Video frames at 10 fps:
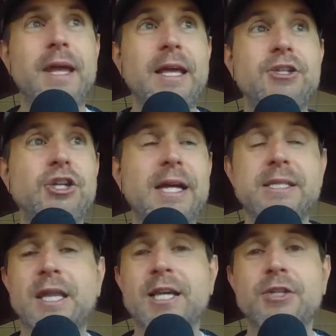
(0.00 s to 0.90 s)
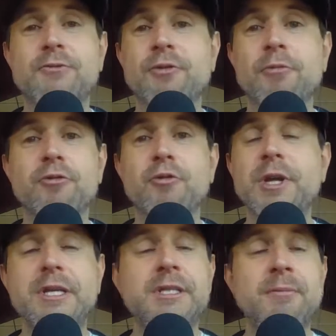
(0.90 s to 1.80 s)
his shot selection from
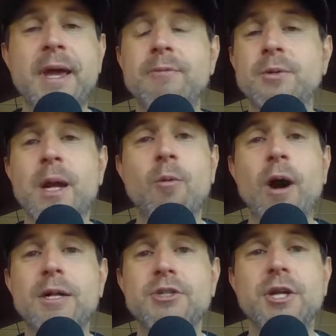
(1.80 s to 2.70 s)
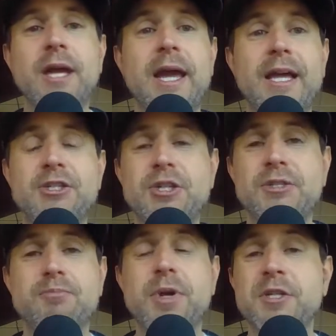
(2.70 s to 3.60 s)
three, some games when I watch, is
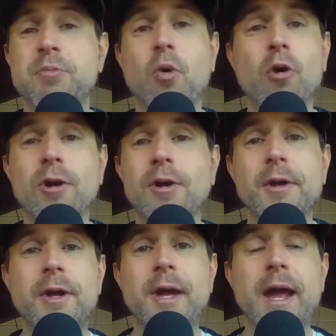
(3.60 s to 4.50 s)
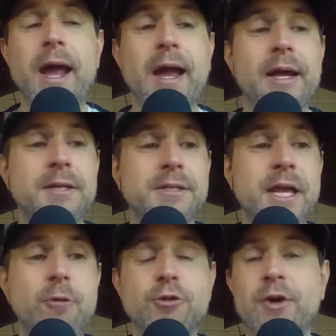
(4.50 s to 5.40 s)
just piss poor. And
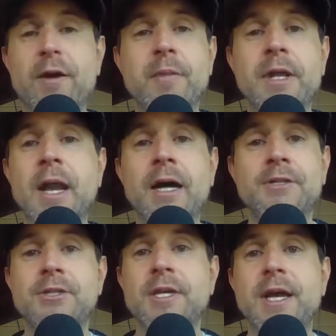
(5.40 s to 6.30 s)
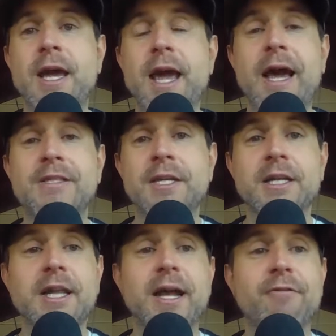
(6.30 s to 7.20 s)
it would drive me nuts as an
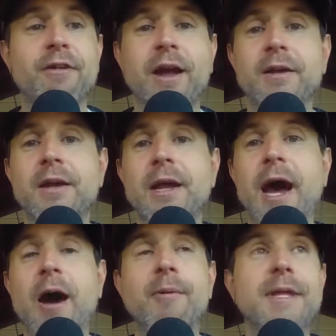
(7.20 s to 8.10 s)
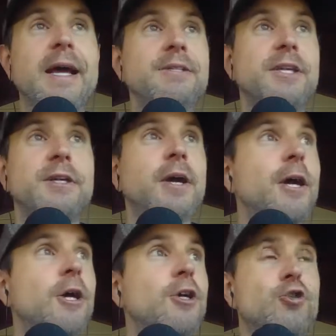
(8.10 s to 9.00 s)
Atlanta fan. I mean, yes, he
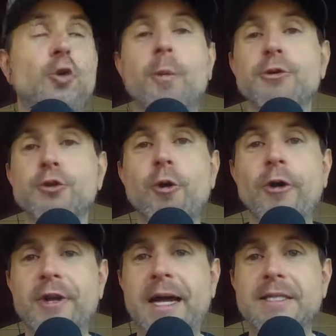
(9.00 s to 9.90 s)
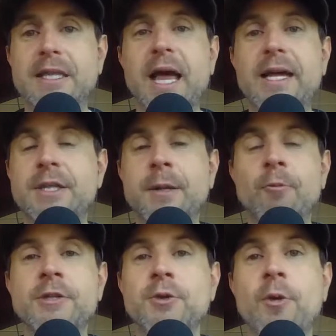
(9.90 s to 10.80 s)
dribbles through other guys' legs and then
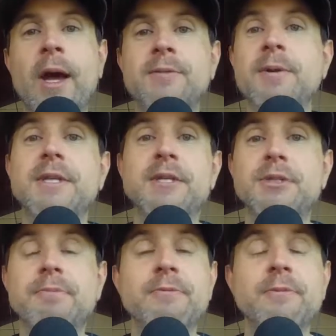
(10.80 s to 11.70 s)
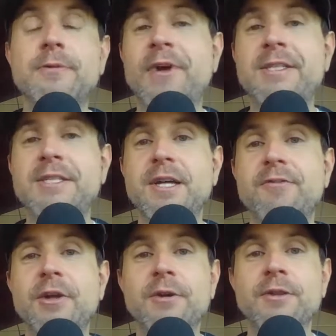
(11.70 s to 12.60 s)
runs around them and does some fancy
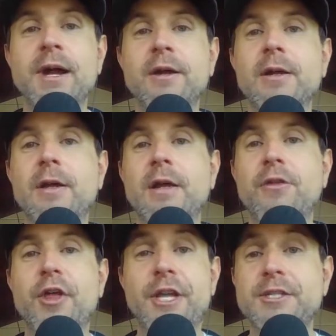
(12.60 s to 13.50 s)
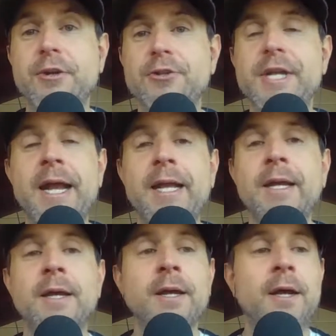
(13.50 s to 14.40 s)
stuff here and there that is entertaining.